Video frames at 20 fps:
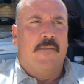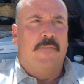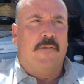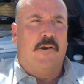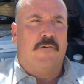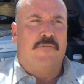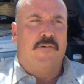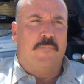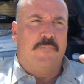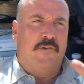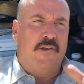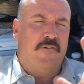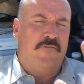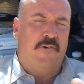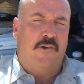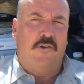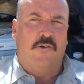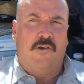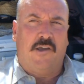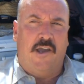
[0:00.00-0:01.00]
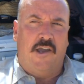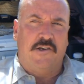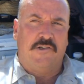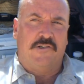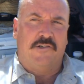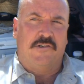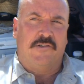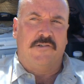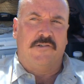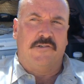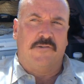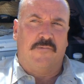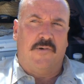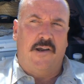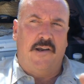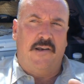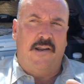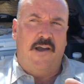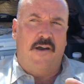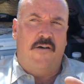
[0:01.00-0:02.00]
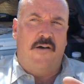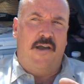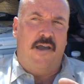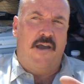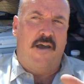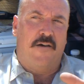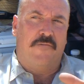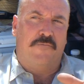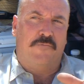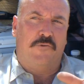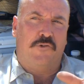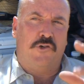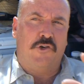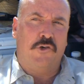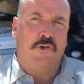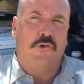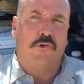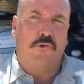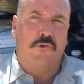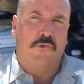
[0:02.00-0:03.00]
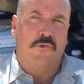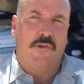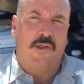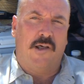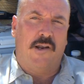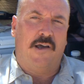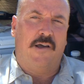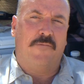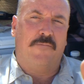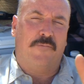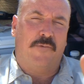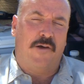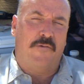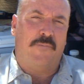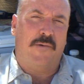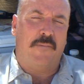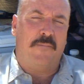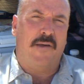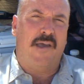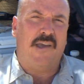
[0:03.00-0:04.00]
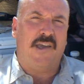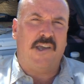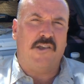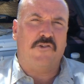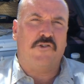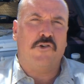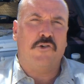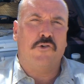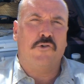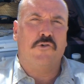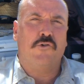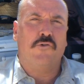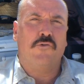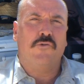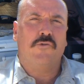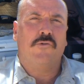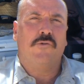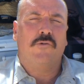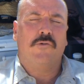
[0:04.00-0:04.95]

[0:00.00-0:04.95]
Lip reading: They're from different locations. Right now I have 2 that I've been making 2